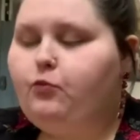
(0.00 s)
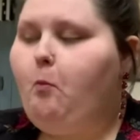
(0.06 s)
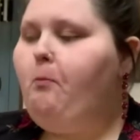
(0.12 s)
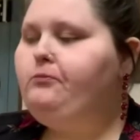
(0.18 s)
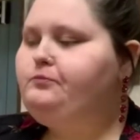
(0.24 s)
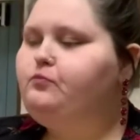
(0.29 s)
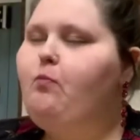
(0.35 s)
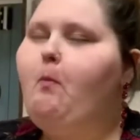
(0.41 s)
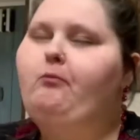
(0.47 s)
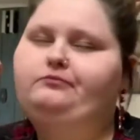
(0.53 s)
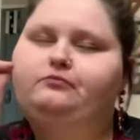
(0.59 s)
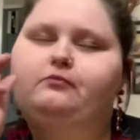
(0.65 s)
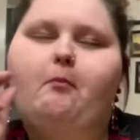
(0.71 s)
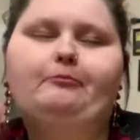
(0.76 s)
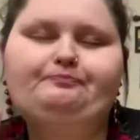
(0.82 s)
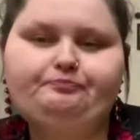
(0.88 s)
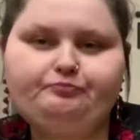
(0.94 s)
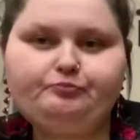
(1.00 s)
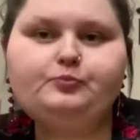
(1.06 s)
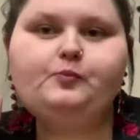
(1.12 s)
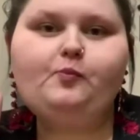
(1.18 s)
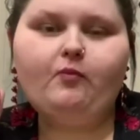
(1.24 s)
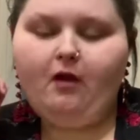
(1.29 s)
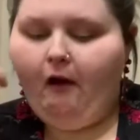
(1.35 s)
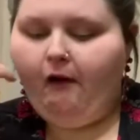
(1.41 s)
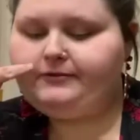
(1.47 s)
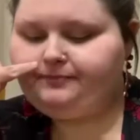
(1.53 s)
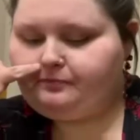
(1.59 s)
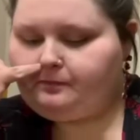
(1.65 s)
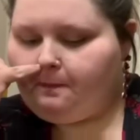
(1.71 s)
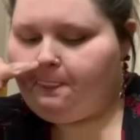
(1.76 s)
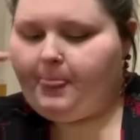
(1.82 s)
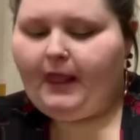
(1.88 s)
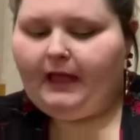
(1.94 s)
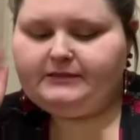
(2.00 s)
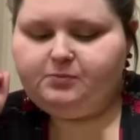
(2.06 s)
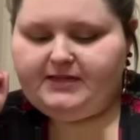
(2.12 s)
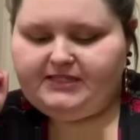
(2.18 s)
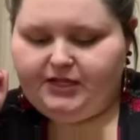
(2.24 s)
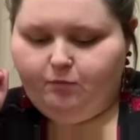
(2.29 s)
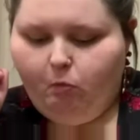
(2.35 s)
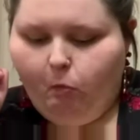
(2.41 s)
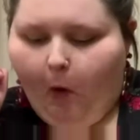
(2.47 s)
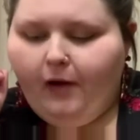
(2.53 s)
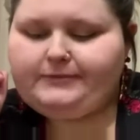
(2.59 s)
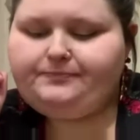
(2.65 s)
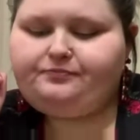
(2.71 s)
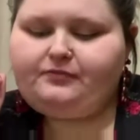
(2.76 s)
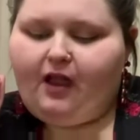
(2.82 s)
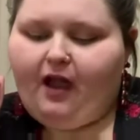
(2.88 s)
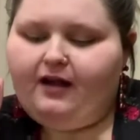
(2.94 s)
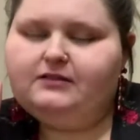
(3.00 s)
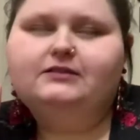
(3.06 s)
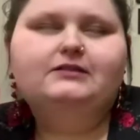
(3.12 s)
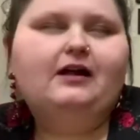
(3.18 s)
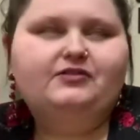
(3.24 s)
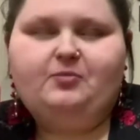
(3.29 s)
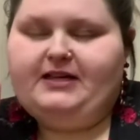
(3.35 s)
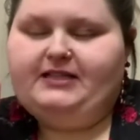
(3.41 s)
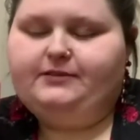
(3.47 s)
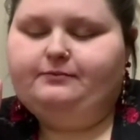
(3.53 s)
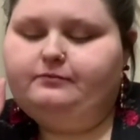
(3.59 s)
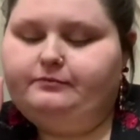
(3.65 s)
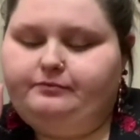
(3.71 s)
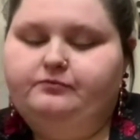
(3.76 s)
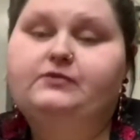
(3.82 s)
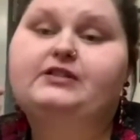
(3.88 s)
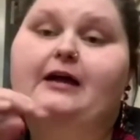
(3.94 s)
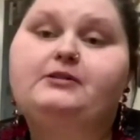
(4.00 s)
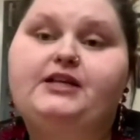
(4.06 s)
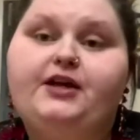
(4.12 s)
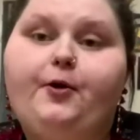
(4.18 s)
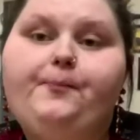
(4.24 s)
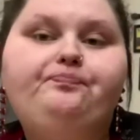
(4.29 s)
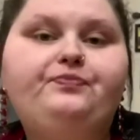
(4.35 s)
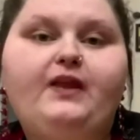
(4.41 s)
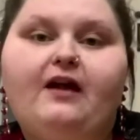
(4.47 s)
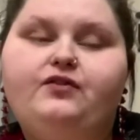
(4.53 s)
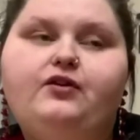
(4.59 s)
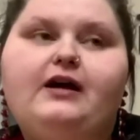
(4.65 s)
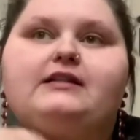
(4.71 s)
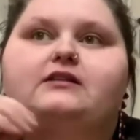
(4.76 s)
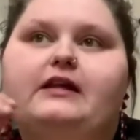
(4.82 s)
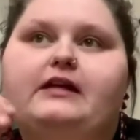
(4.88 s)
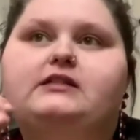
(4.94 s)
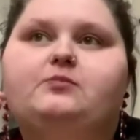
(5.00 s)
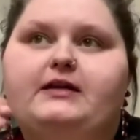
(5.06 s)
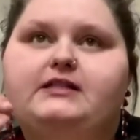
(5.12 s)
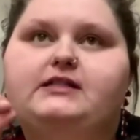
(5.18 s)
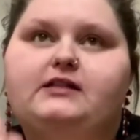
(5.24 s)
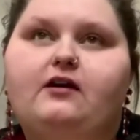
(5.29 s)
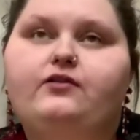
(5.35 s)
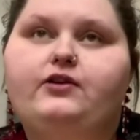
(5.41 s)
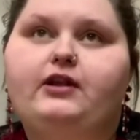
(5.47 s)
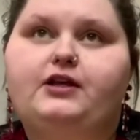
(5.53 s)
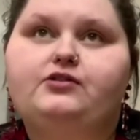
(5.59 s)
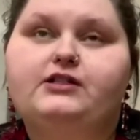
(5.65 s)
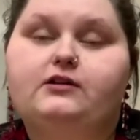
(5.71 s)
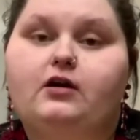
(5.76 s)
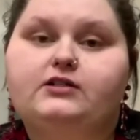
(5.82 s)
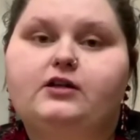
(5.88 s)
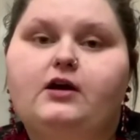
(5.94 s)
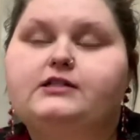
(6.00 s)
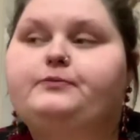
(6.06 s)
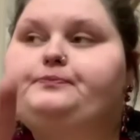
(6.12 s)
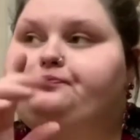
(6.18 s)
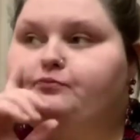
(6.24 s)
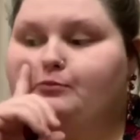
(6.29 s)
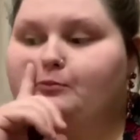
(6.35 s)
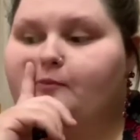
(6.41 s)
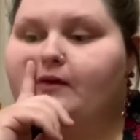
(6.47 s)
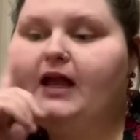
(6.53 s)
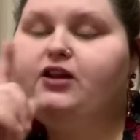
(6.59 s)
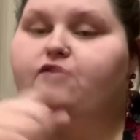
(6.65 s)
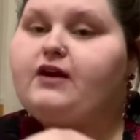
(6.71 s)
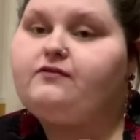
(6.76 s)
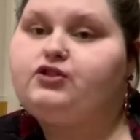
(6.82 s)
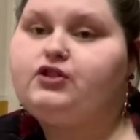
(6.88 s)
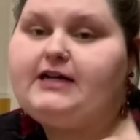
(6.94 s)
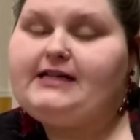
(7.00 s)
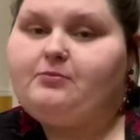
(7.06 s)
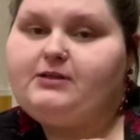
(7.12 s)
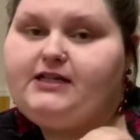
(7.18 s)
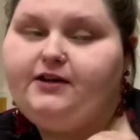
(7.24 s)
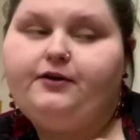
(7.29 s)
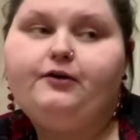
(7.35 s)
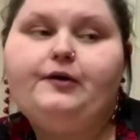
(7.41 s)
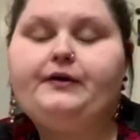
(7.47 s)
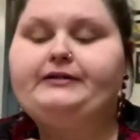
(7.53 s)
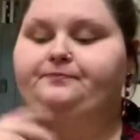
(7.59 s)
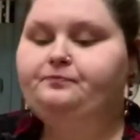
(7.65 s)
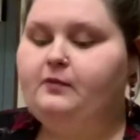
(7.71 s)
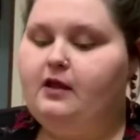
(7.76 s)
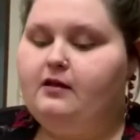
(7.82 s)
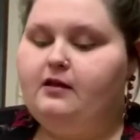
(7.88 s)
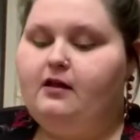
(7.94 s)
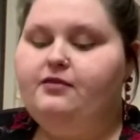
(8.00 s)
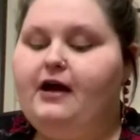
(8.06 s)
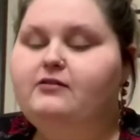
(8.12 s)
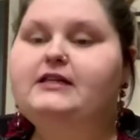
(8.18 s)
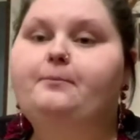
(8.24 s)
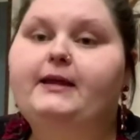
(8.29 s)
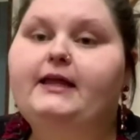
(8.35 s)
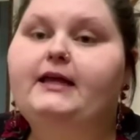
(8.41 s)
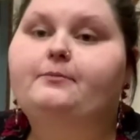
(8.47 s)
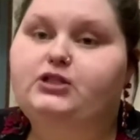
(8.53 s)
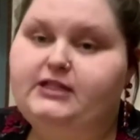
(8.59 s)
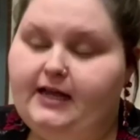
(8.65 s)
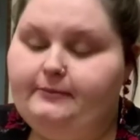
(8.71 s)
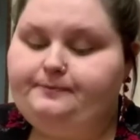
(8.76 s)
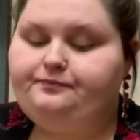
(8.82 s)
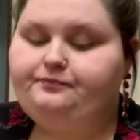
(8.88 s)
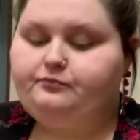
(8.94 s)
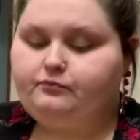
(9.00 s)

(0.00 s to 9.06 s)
Mmm. Spicy. Love spice. Mm. Tapatio. If you guys like spicy stuff, you like using hot sauce, and you've never tried Tapatio, thousand million percent